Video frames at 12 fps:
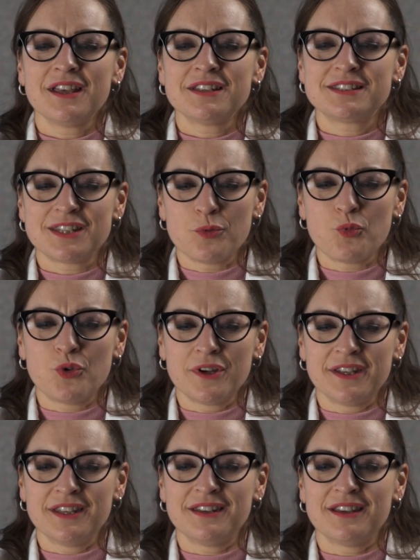
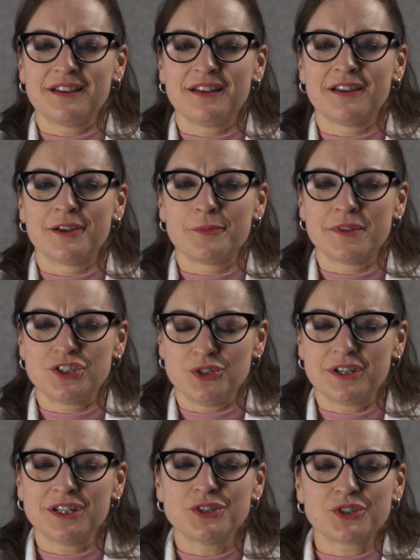someone that you
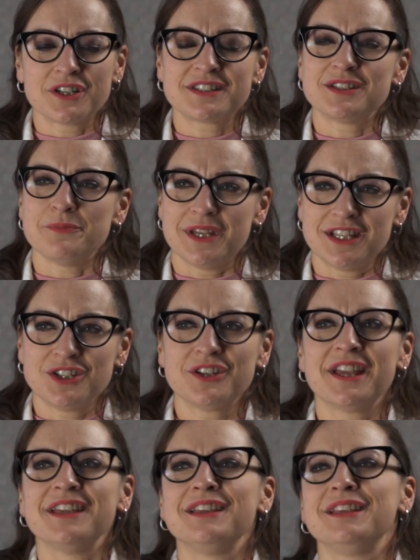can entrust in being your
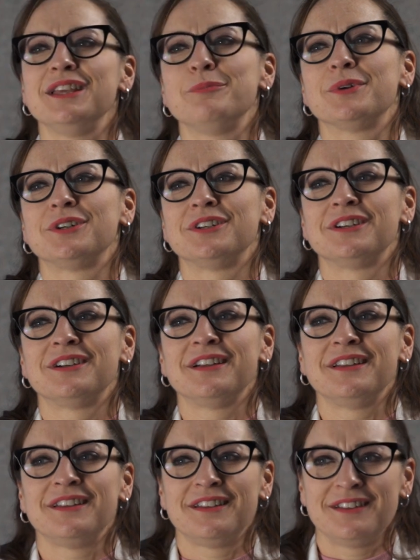gatekeeper
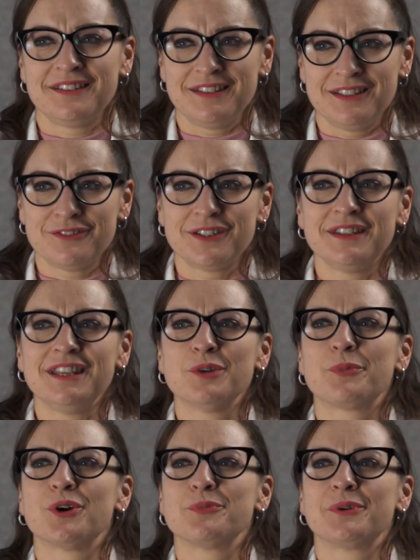and given the
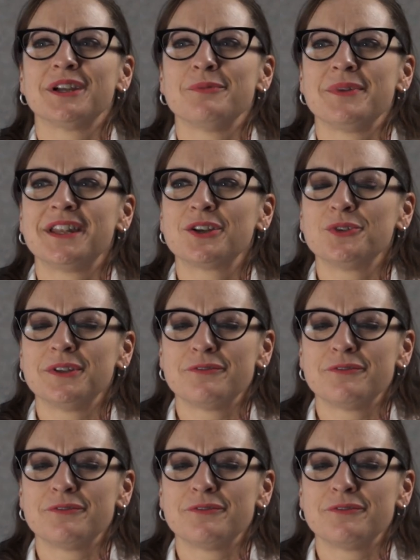appropriate medical